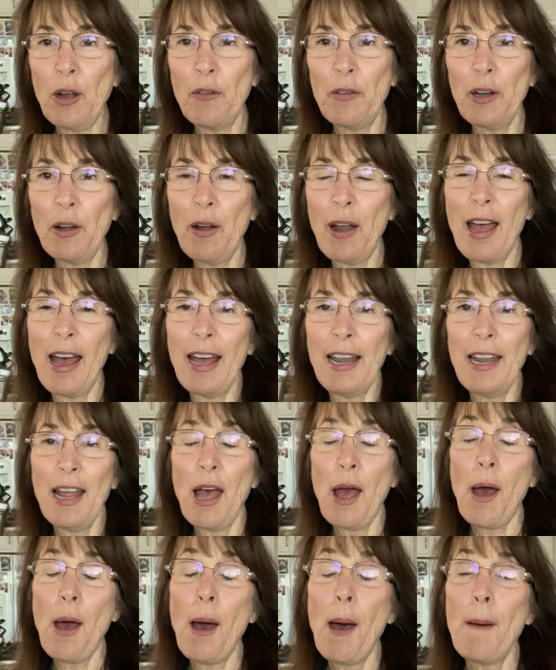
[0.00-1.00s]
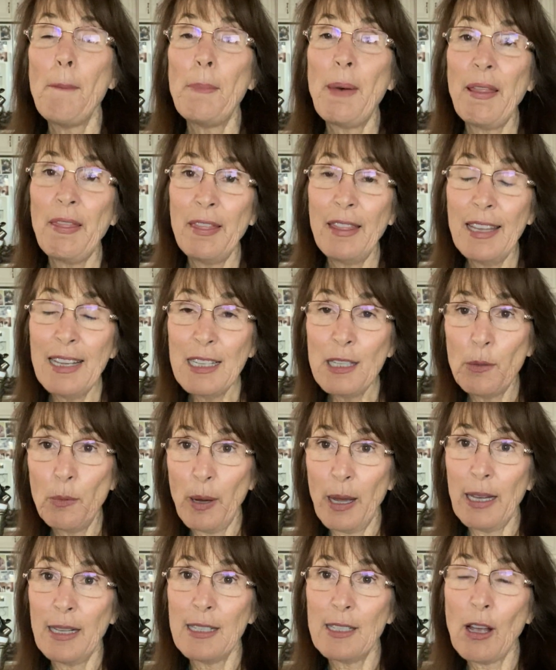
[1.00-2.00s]
over your head. But this
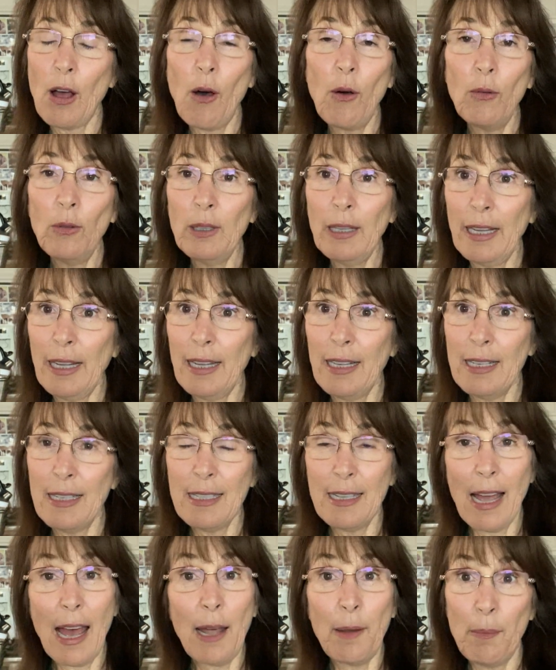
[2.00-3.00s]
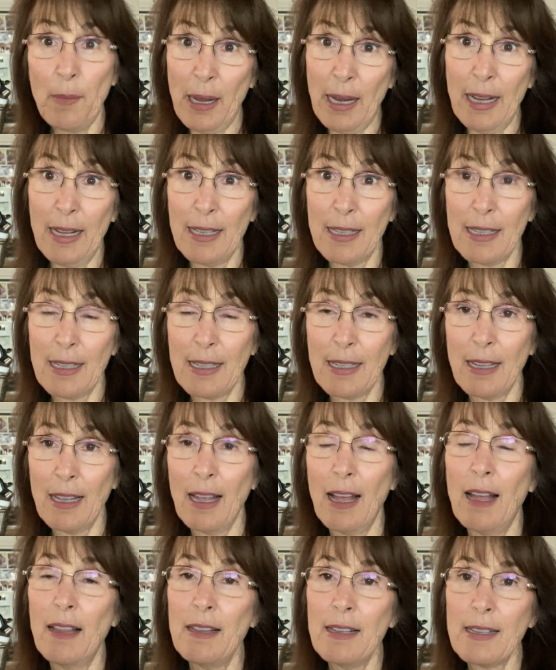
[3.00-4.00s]
one's only 10 minutes.
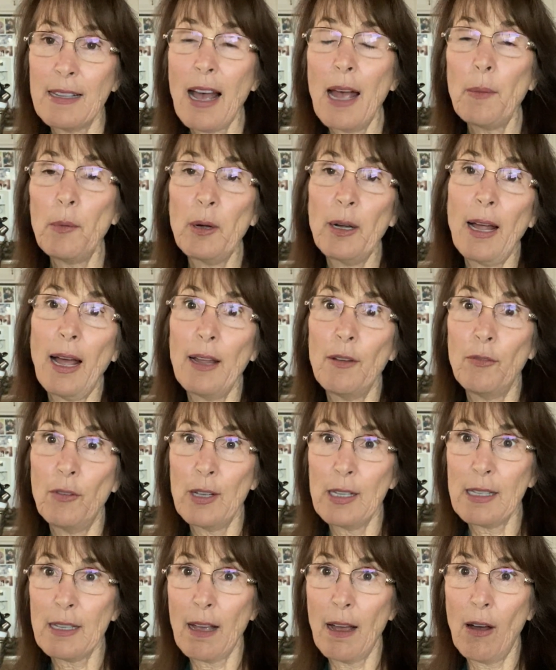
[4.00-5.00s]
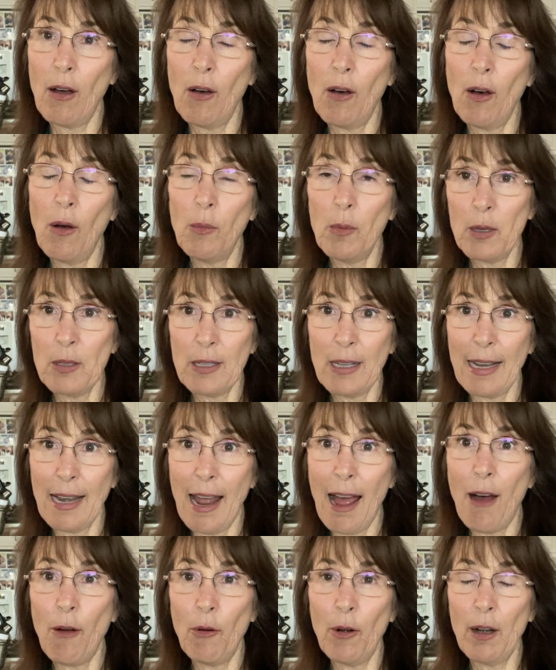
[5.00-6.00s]
The CyberKnife was almost an
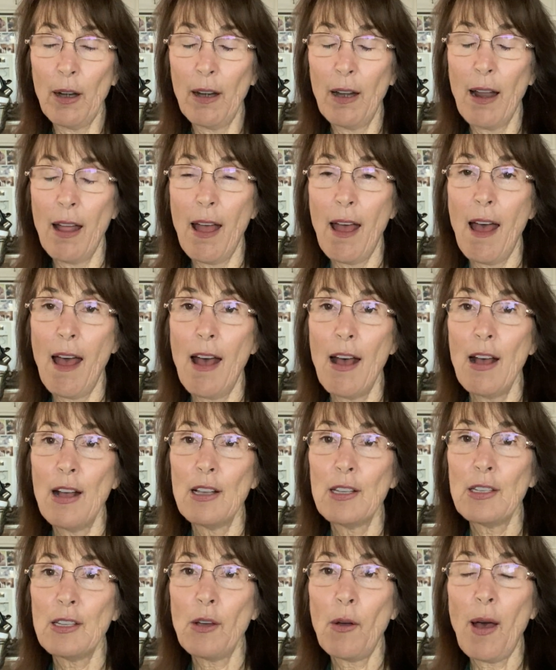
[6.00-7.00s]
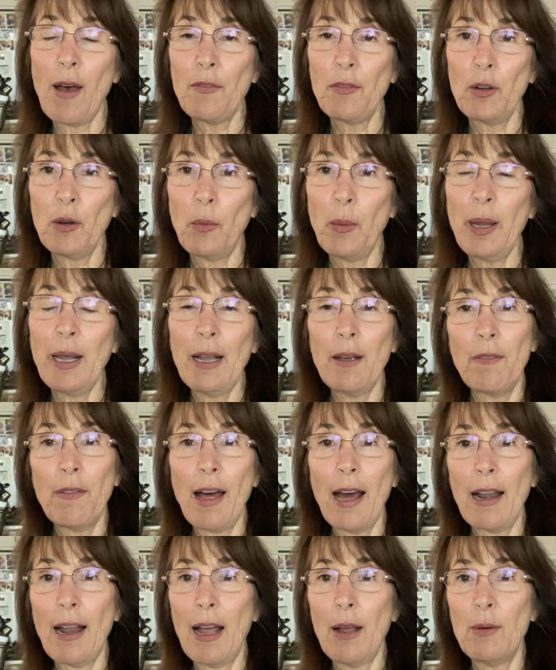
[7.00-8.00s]
hour. So after a week of
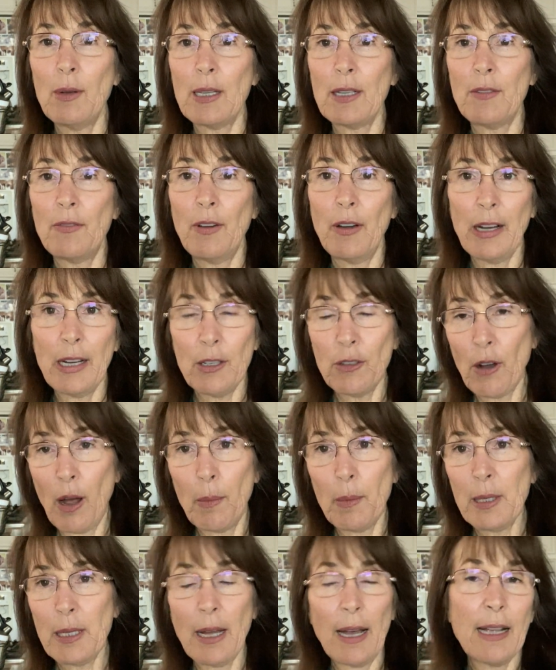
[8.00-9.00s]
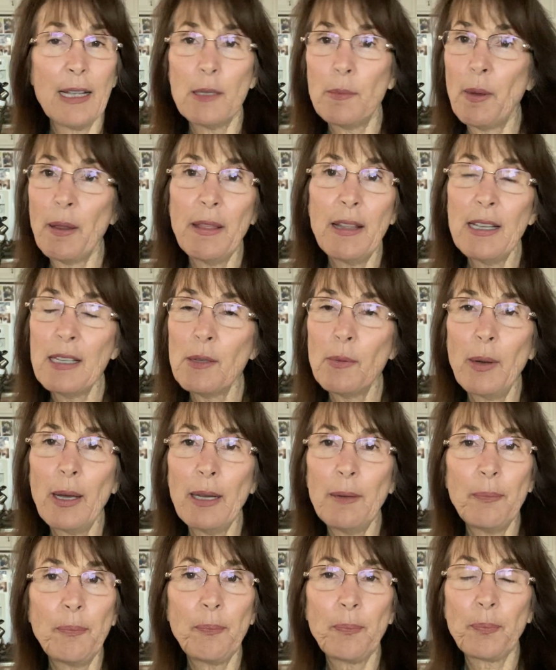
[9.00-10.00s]
that, I was very traumatized. But this
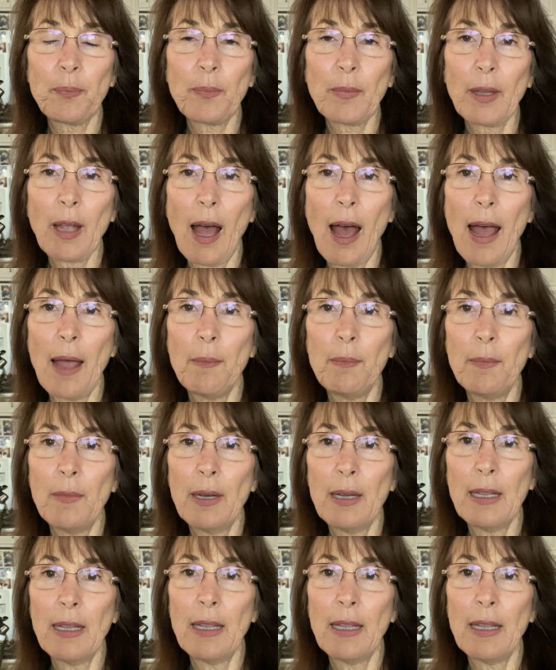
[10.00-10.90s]
one, I'm